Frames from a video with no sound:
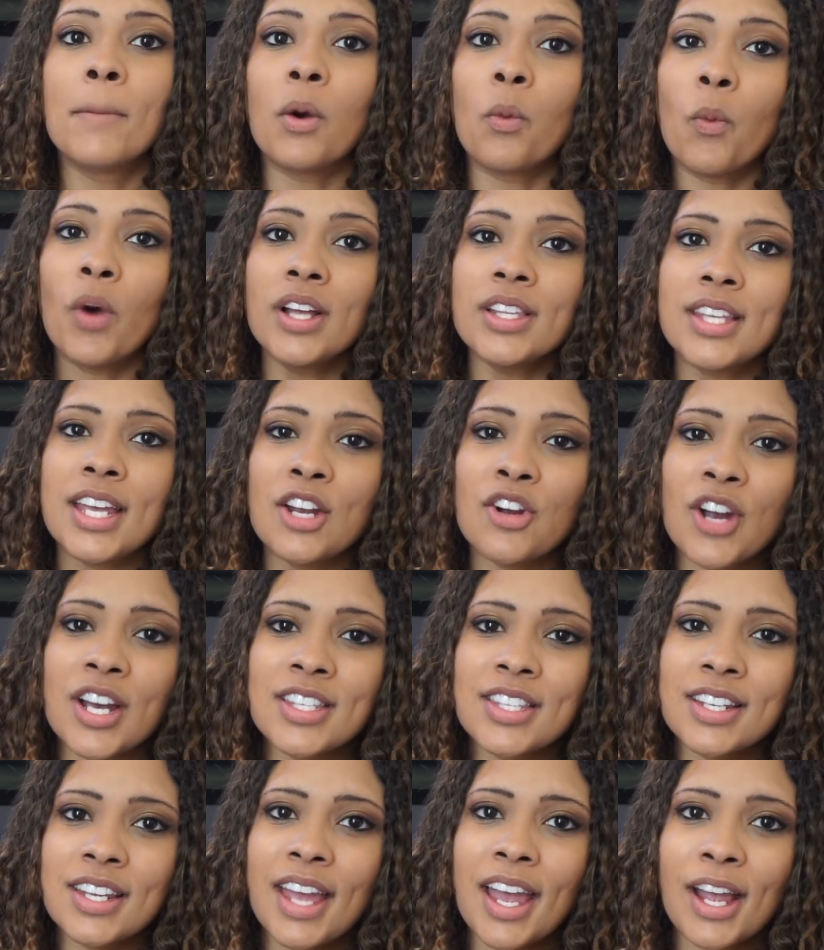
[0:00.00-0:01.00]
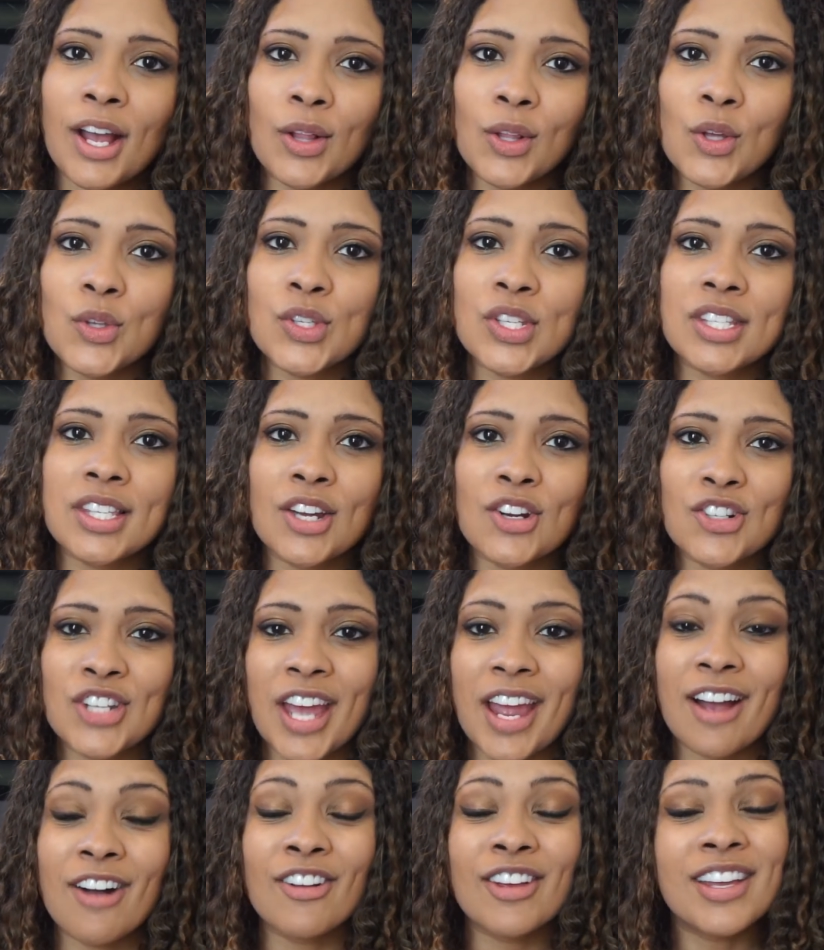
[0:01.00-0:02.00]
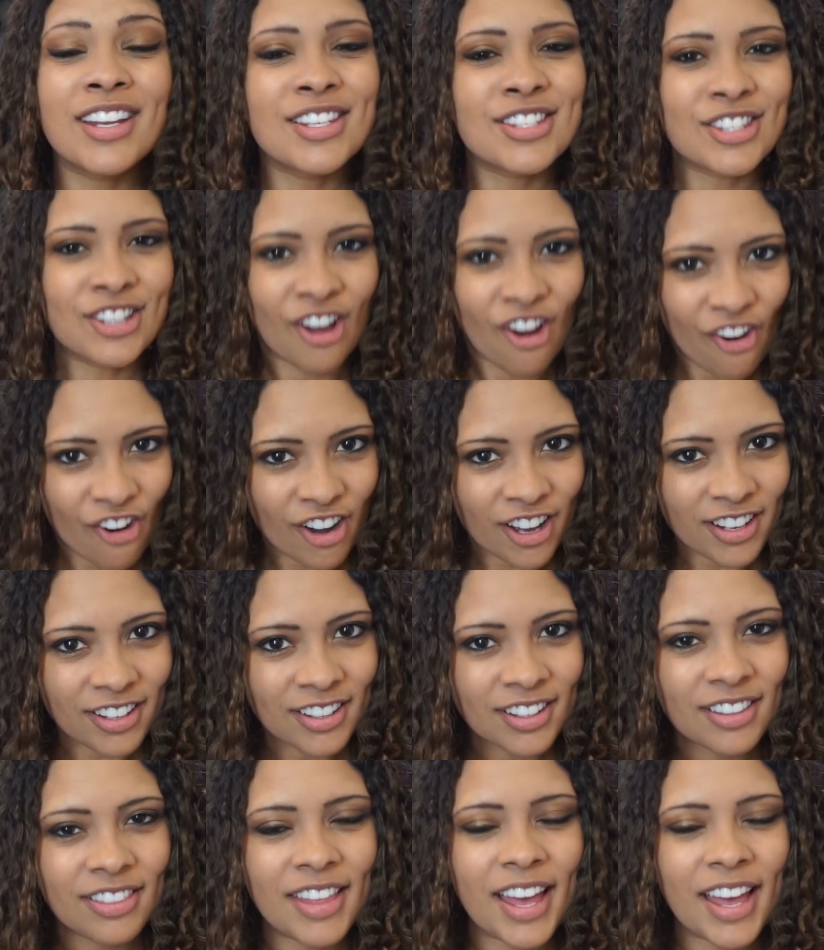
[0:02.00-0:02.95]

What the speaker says: But once a Crested Gecko loses their tail, it is gone.